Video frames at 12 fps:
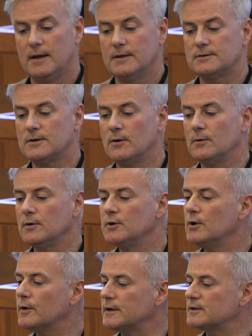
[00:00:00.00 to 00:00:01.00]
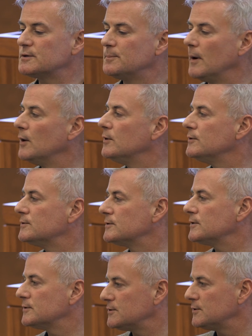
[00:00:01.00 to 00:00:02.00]
So you're
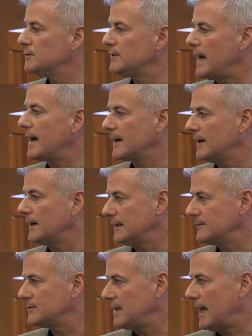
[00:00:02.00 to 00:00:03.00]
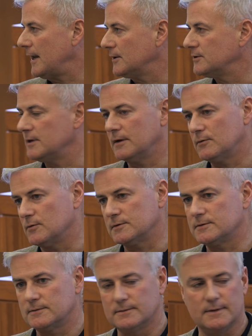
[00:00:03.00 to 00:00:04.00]
exposed to that kind of challenge. And of
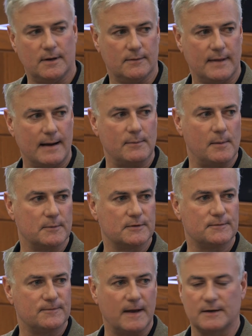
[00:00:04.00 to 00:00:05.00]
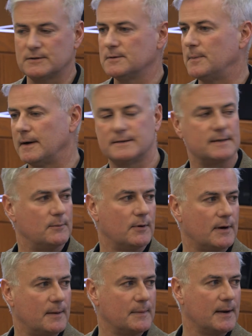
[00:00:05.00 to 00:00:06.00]
course, that one was fixed by
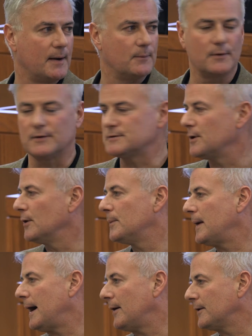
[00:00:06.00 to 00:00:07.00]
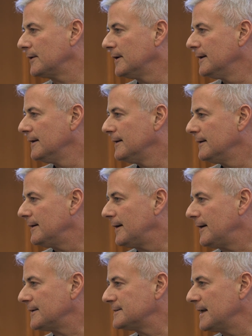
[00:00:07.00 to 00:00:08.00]
someone coming up with a solar-powered
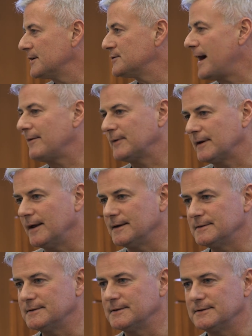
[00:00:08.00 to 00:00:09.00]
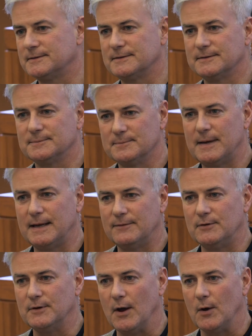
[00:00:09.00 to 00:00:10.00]
set of traffic lights, as many
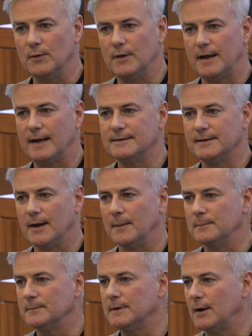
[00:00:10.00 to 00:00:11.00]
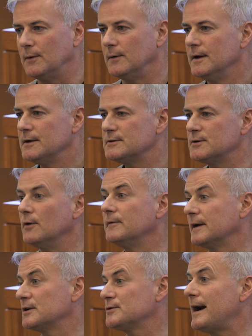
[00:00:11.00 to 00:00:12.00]
of you know, that ended up,
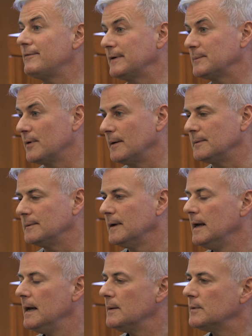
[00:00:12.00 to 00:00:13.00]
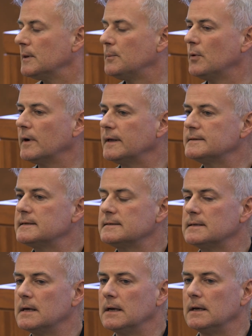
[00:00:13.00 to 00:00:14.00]
solving a traffic problem. But the point
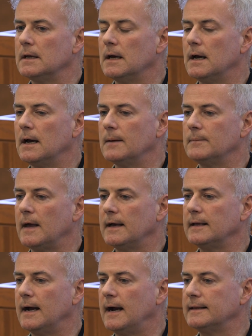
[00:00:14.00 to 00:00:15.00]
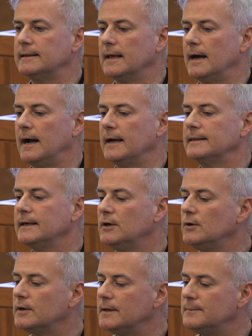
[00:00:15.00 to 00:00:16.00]
is that I
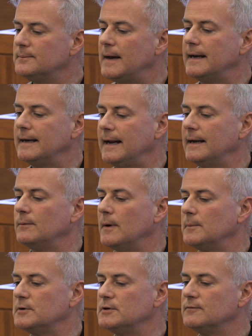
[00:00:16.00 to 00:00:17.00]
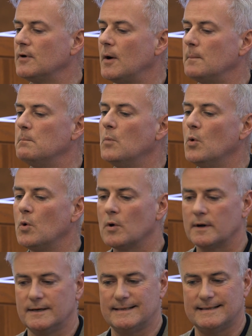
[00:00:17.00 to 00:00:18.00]
think you can embed it anywhere, but you've got
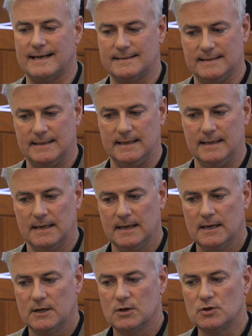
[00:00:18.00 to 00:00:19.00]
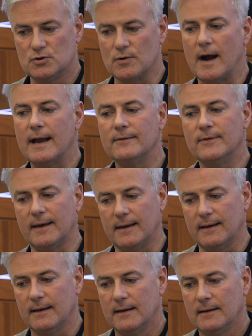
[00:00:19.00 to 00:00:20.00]
more necessity
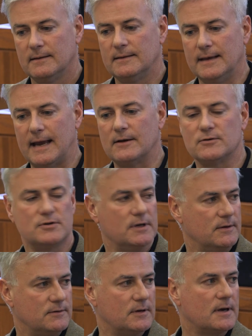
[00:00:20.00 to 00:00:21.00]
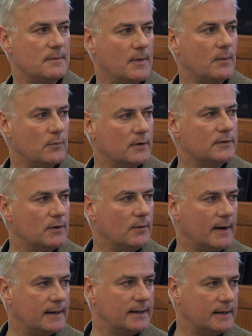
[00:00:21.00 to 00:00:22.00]
driving the energy to come up with
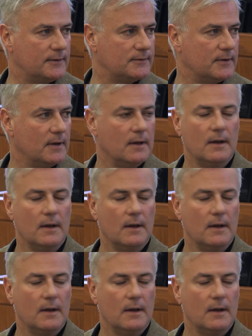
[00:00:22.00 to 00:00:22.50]
new ideas.